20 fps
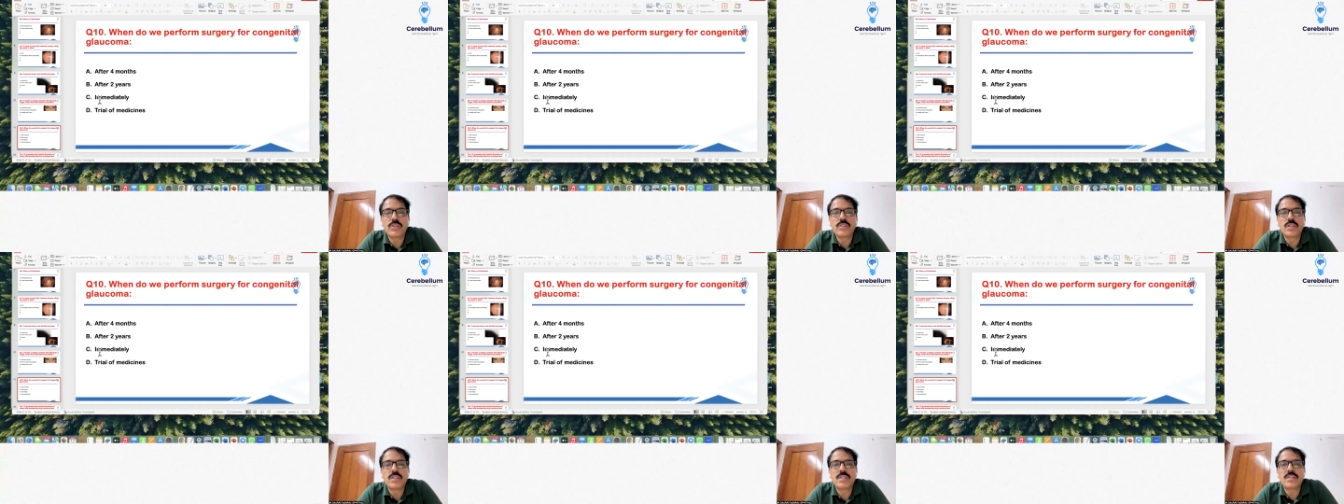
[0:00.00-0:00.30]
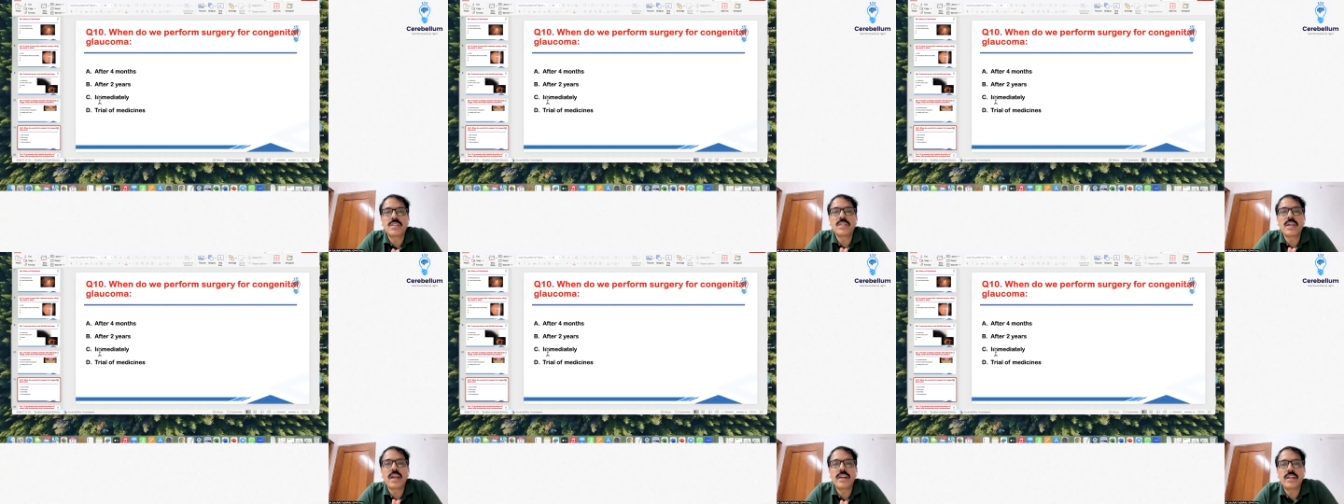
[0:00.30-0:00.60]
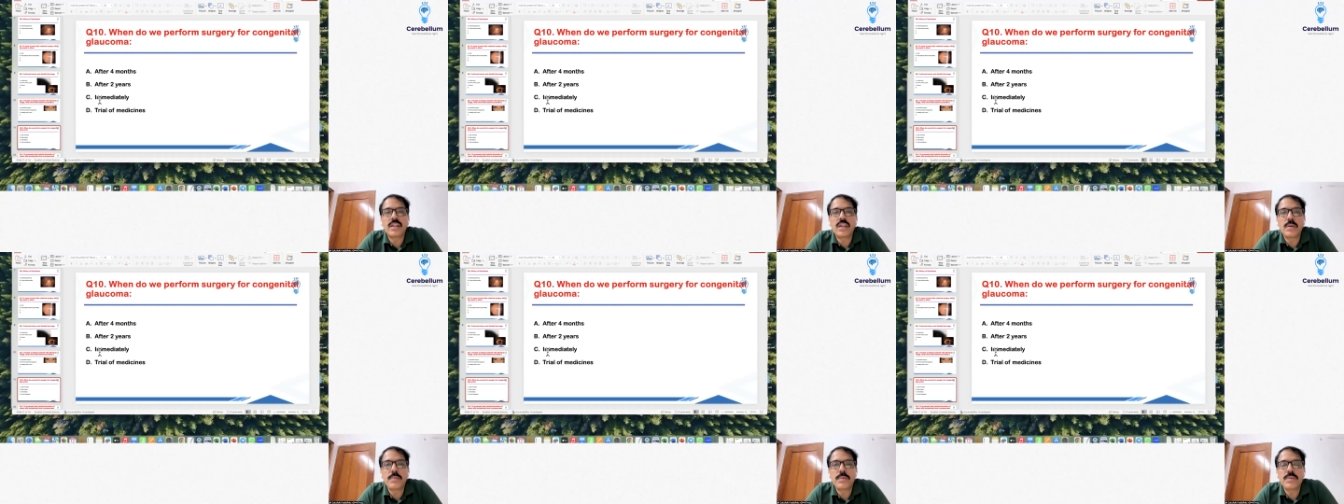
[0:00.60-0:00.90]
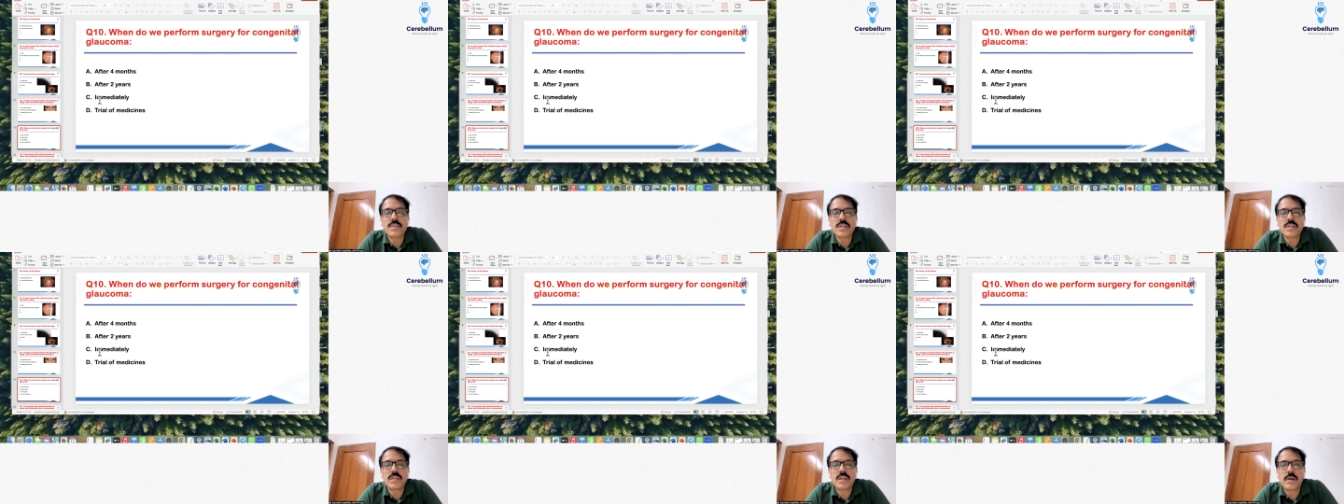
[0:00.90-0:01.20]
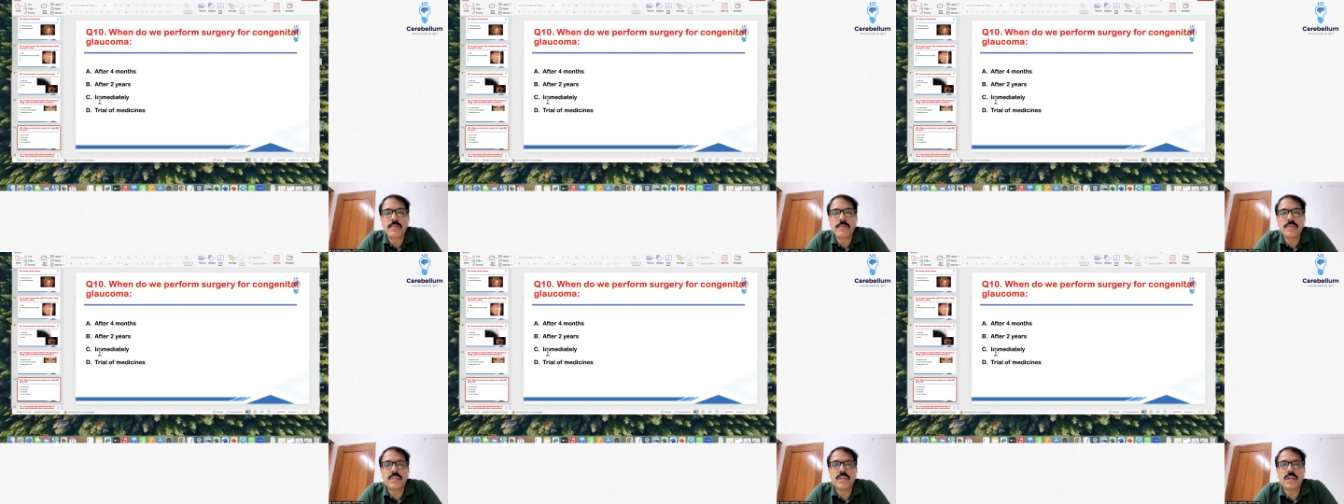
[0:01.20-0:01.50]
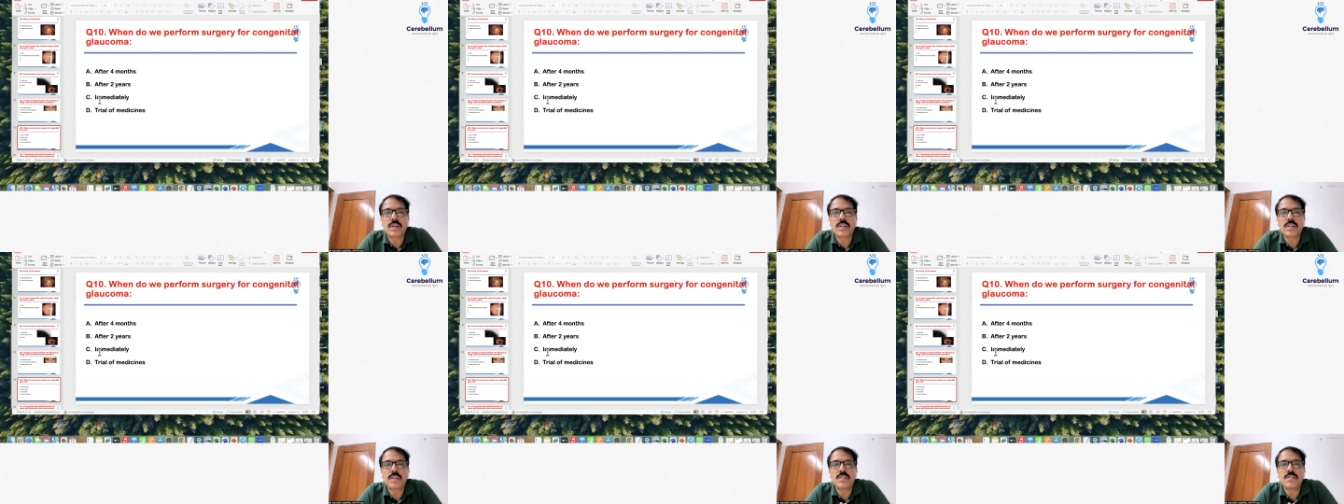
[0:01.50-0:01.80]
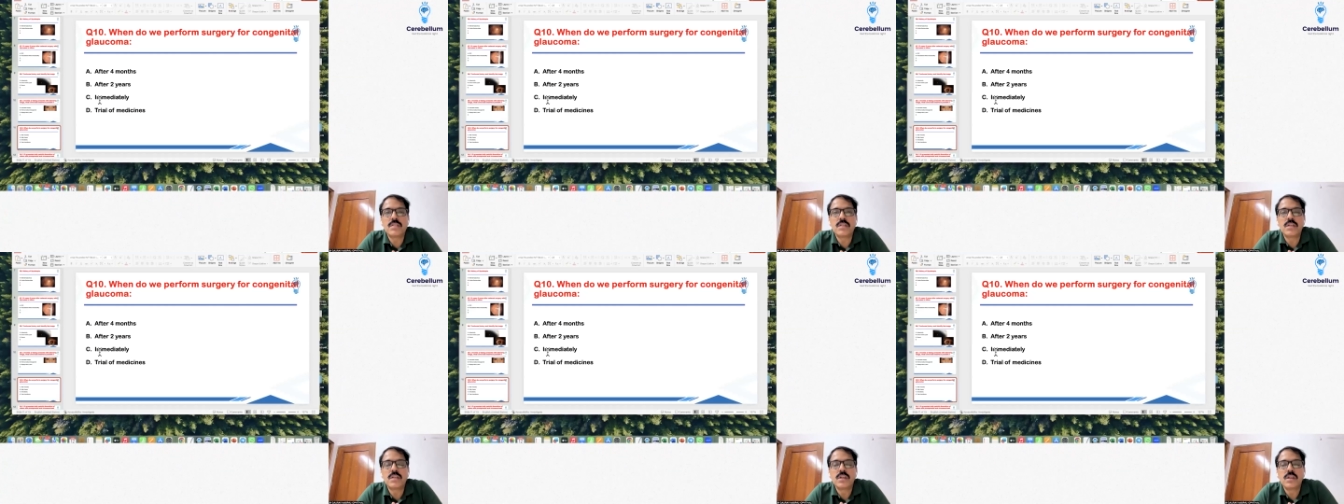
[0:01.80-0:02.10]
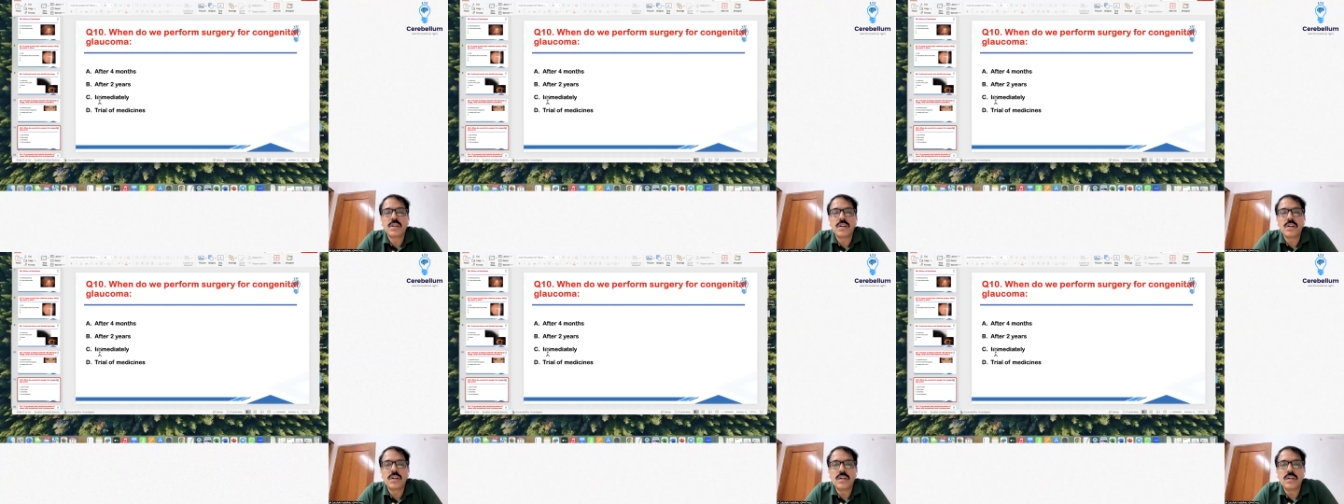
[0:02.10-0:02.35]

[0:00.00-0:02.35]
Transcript: because it is 90% damage that is